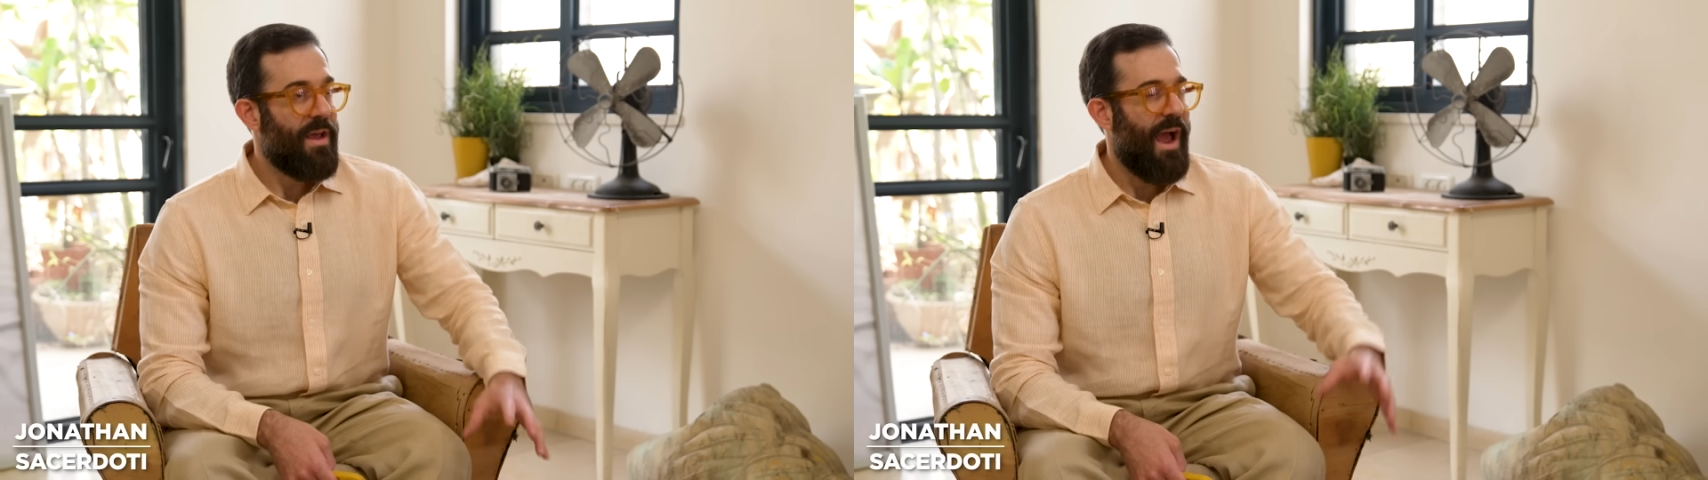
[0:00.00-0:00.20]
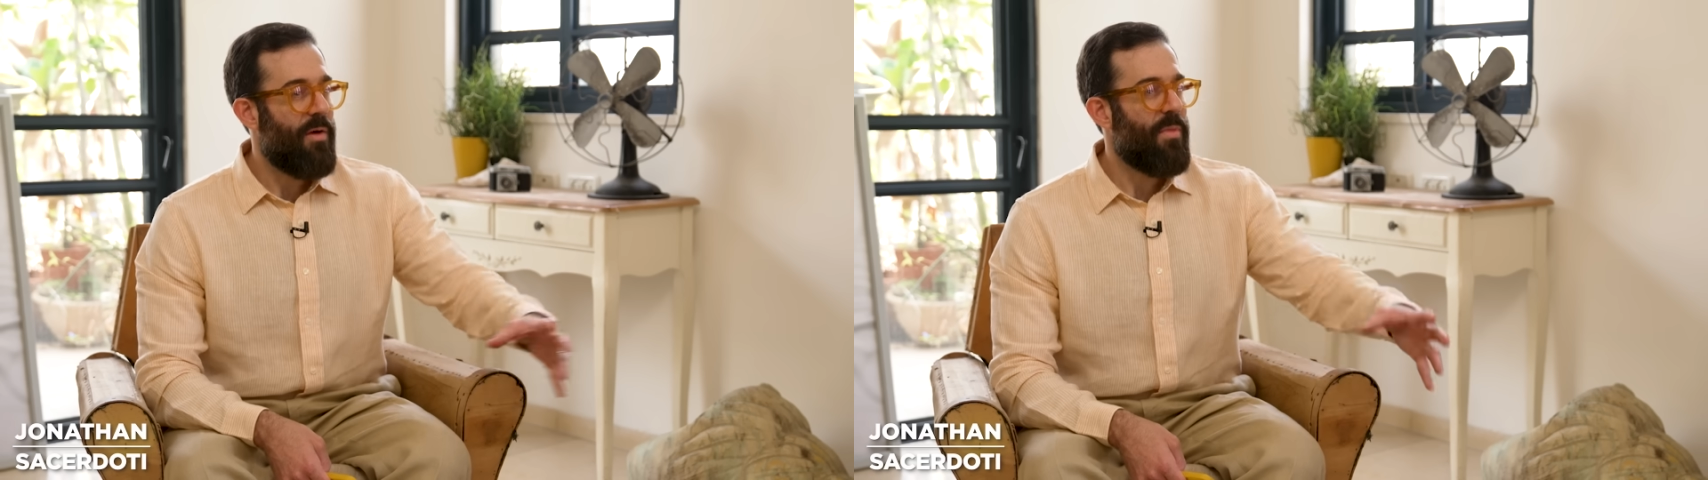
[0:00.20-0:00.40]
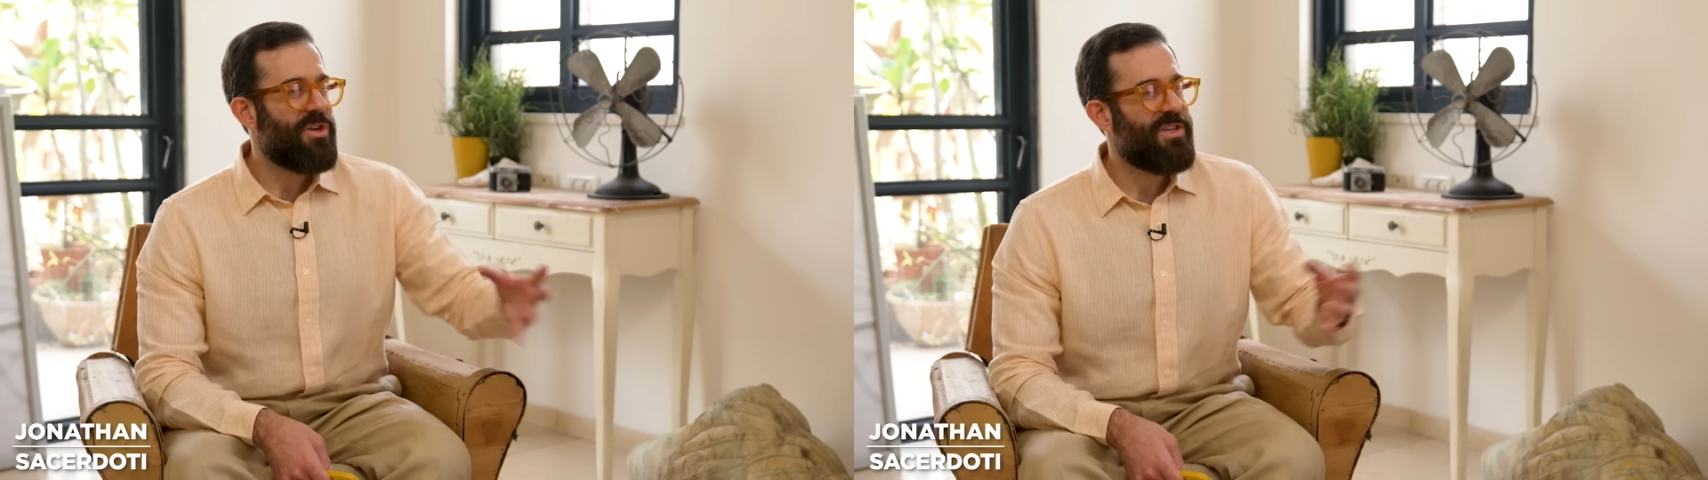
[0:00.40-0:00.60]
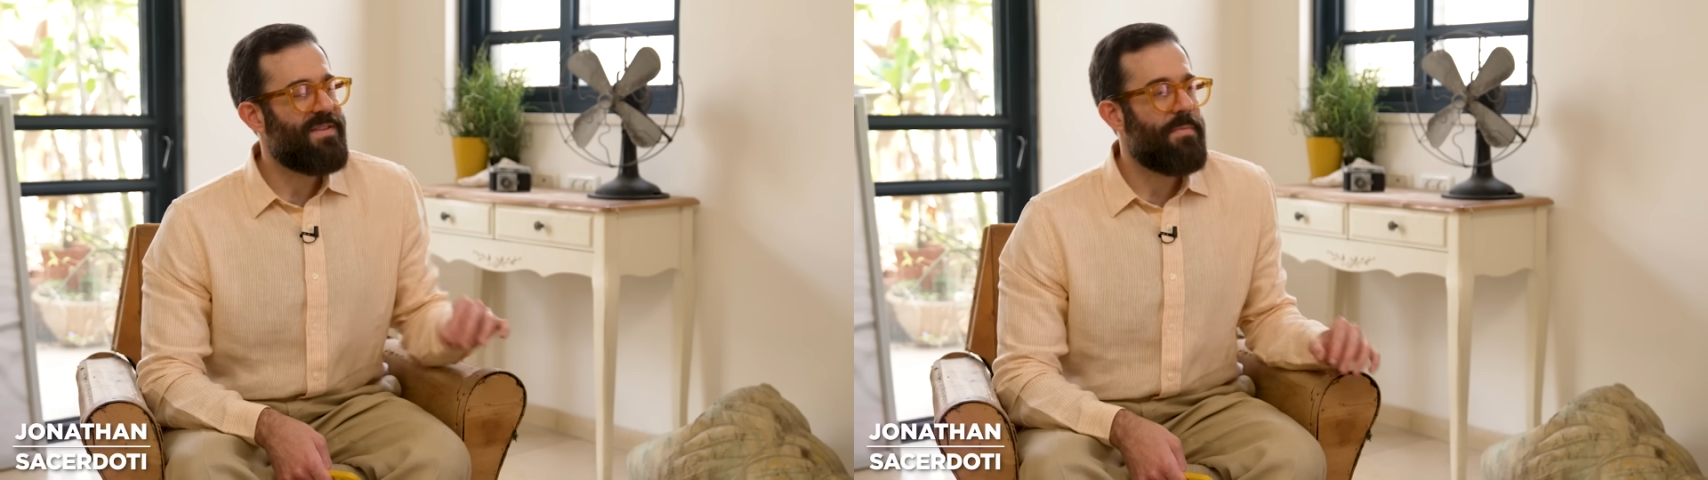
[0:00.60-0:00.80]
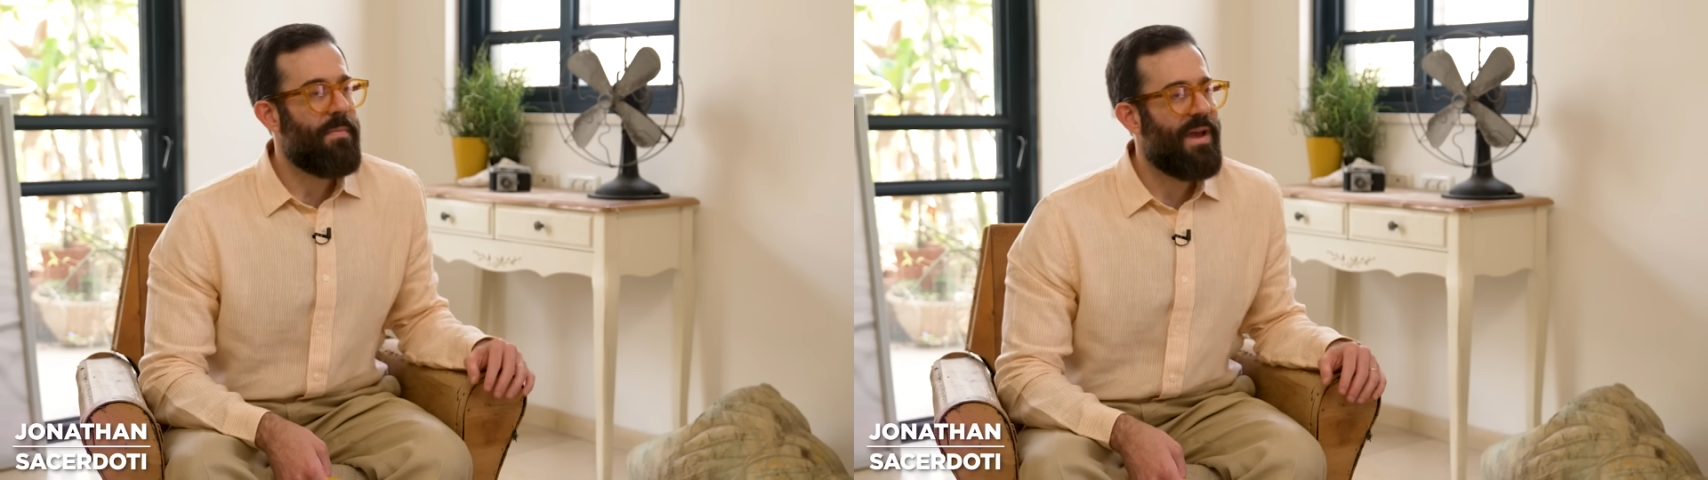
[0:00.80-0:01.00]
how much
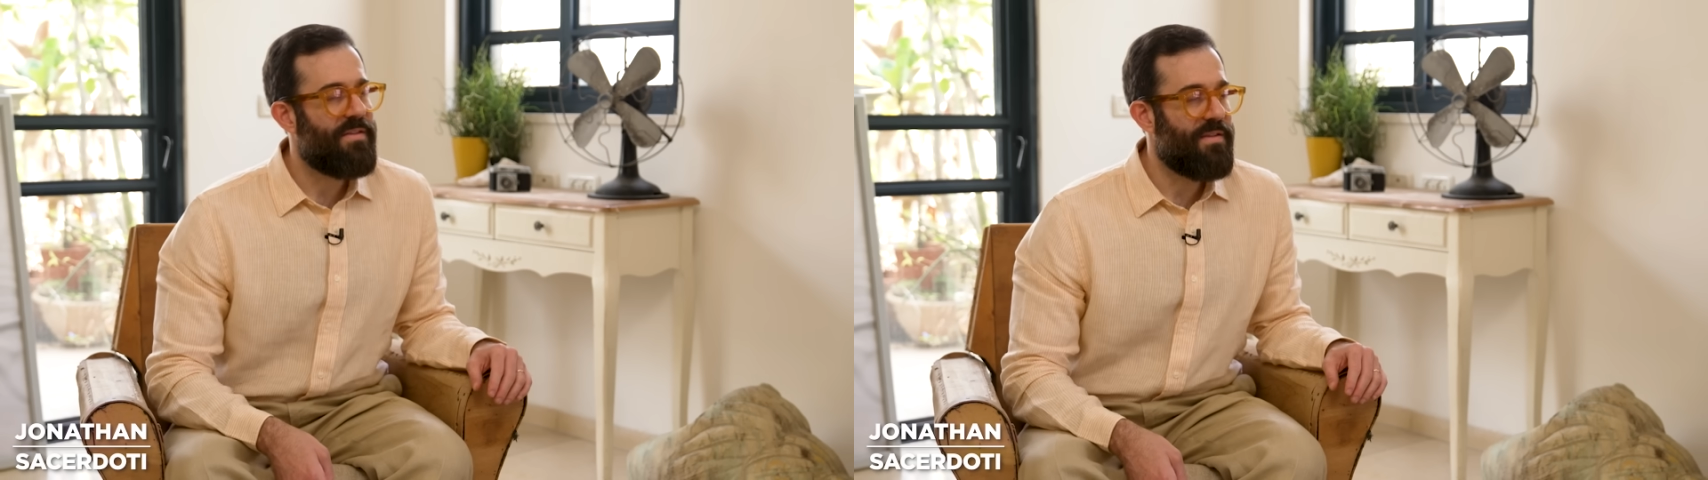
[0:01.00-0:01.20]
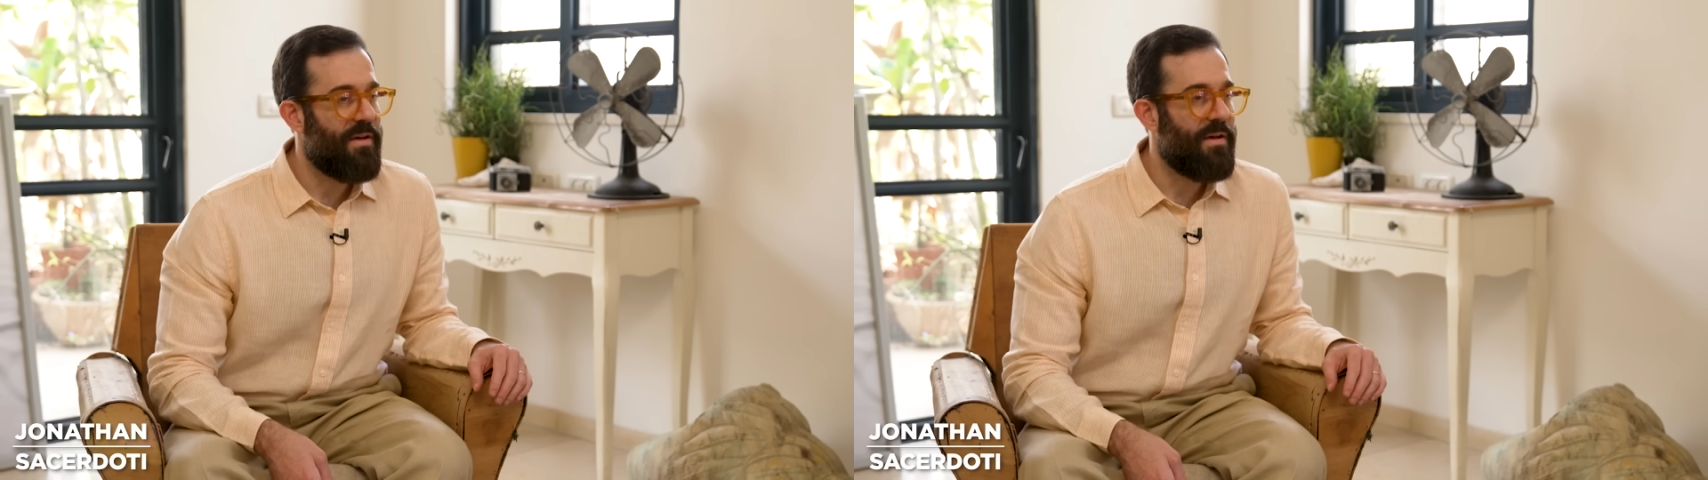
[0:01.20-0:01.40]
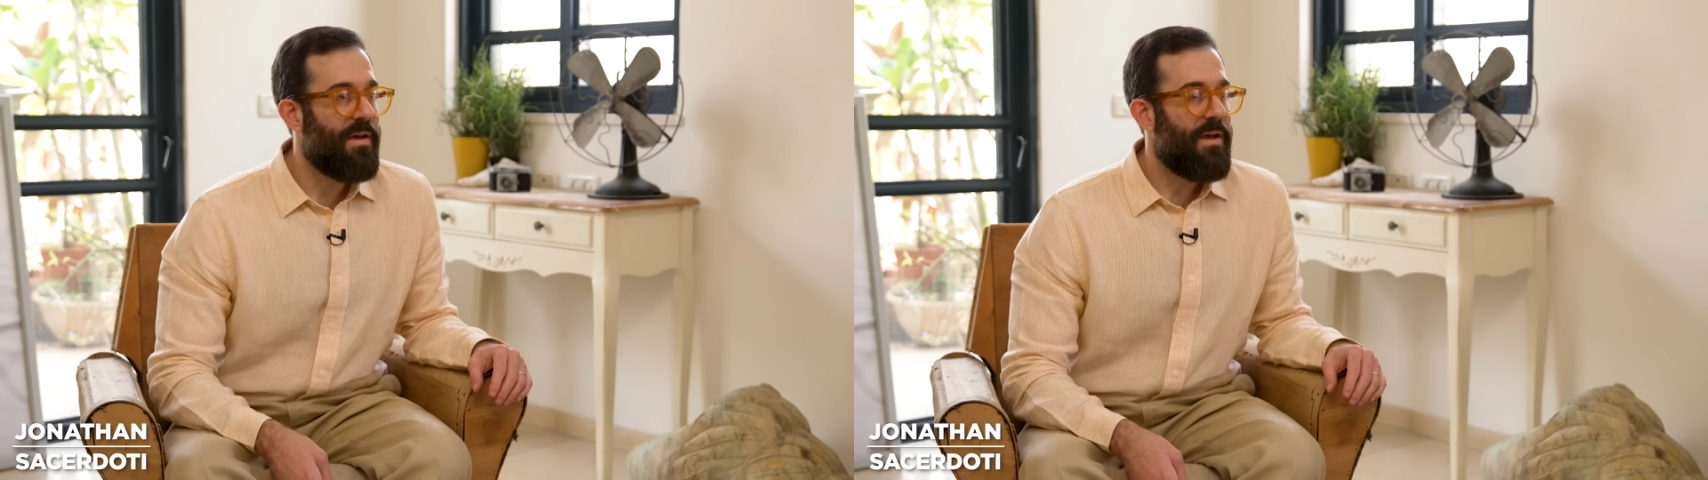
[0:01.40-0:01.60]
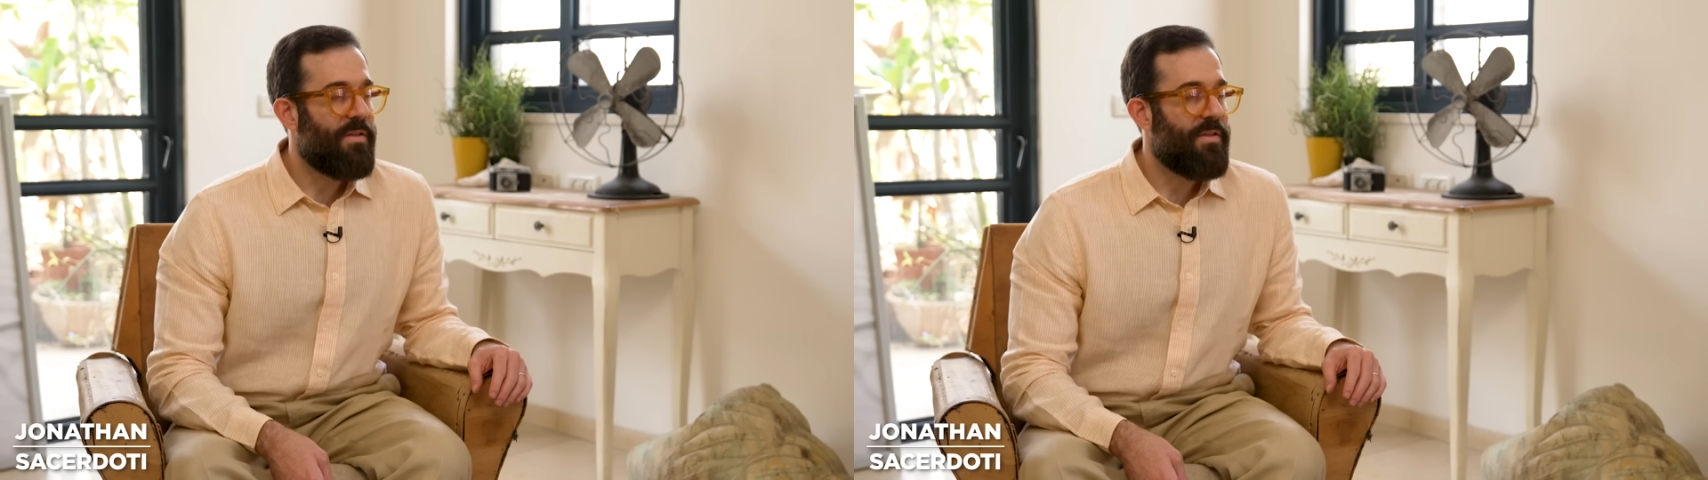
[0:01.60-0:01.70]
does it matter